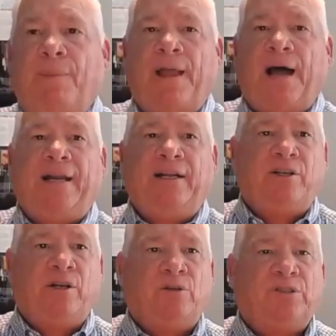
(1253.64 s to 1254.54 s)
I need to
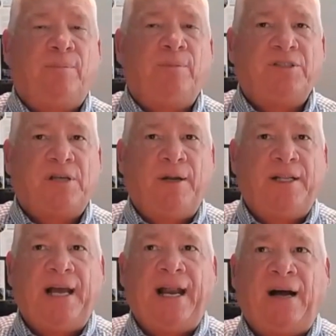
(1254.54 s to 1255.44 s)
know somebody's coming in
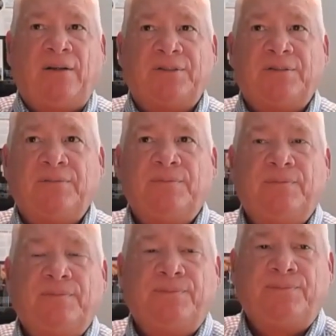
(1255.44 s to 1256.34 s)
that house.
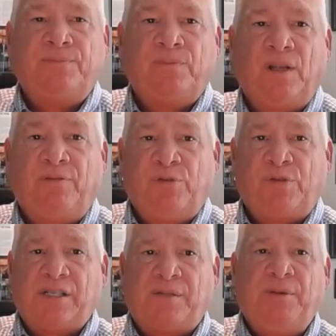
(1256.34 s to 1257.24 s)
If you
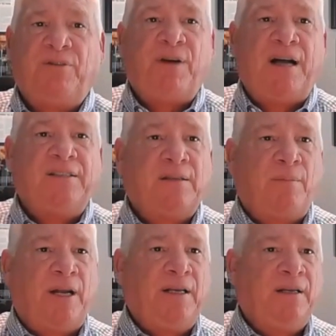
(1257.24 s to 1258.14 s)
trusted me to find
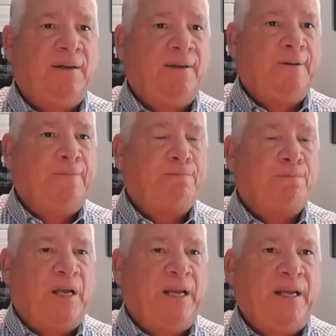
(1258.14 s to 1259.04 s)
somebody
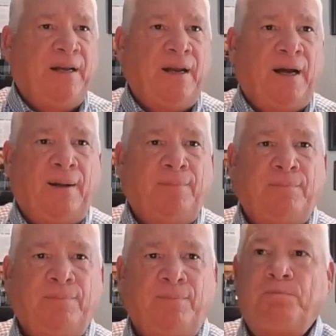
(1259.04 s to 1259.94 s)
in
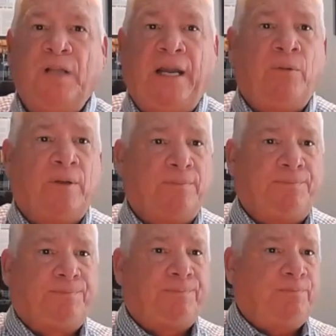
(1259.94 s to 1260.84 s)
um, anywhere,
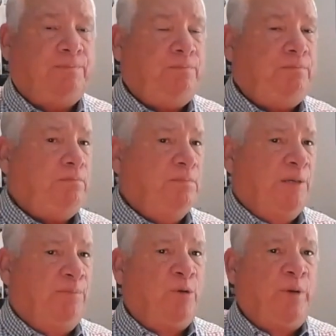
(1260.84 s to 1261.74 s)

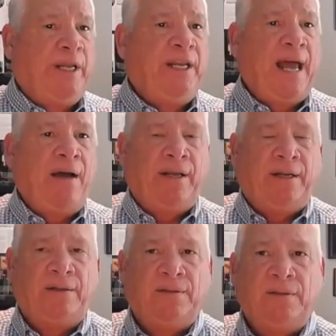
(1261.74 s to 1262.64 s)
Marin County,
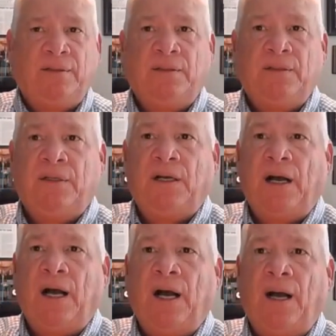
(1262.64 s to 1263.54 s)

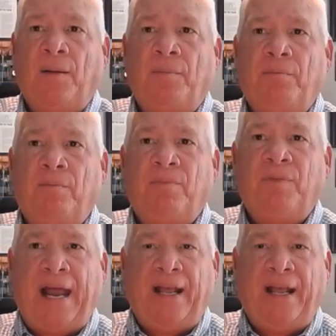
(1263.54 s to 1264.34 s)
um, that